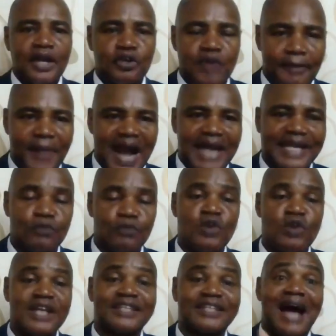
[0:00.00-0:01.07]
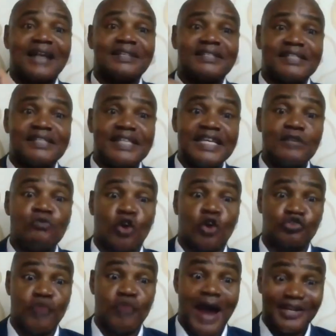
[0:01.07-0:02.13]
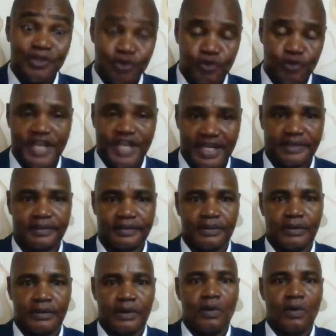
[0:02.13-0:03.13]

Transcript: The bank you are banking with can see what you are doing.